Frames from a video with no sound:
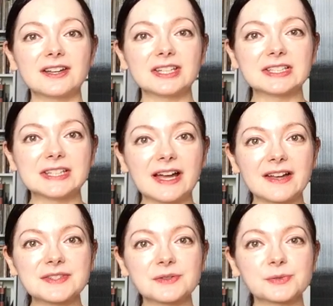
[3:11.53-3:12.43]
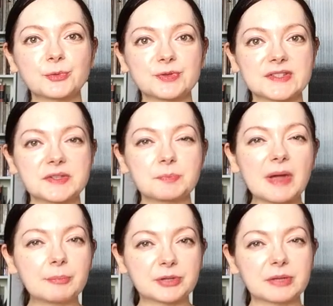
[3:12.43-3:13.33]
it has almost this
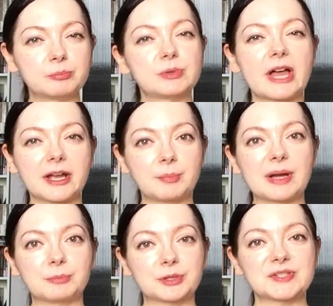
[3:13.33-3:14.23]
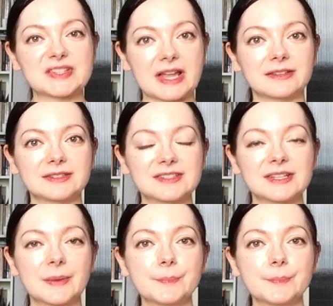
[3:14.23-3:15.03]
peppery black pepper scent.